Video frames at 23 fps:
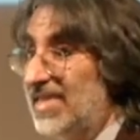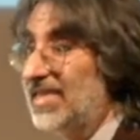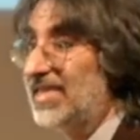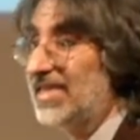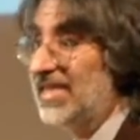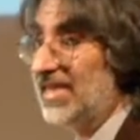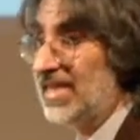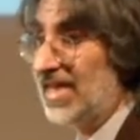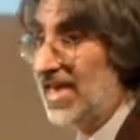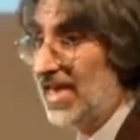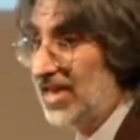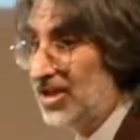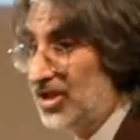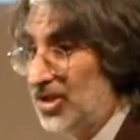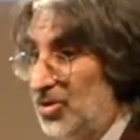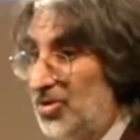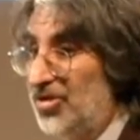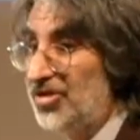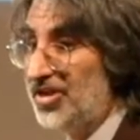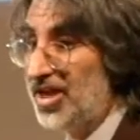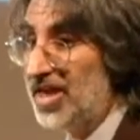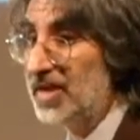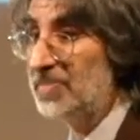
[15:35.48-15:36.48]
easy as you
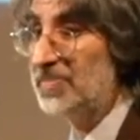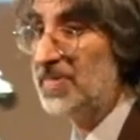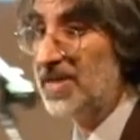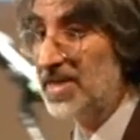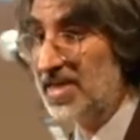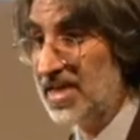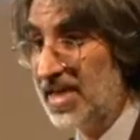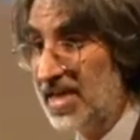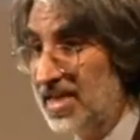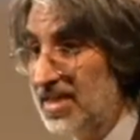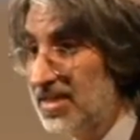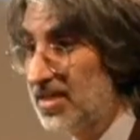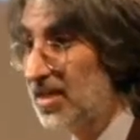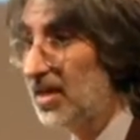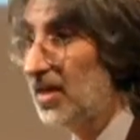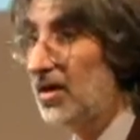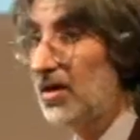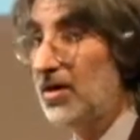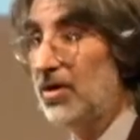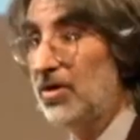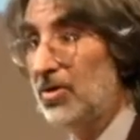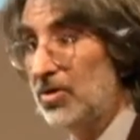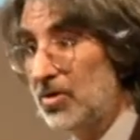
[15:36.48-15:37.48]
think because,
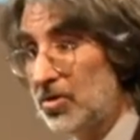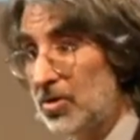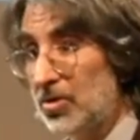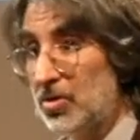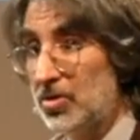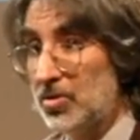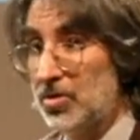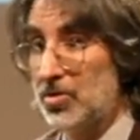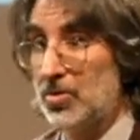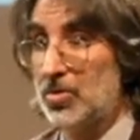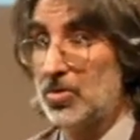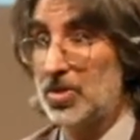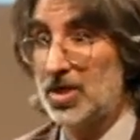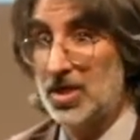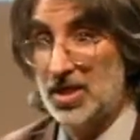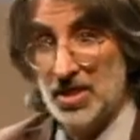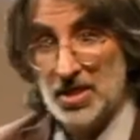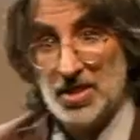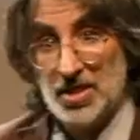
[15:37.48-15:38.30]
oh,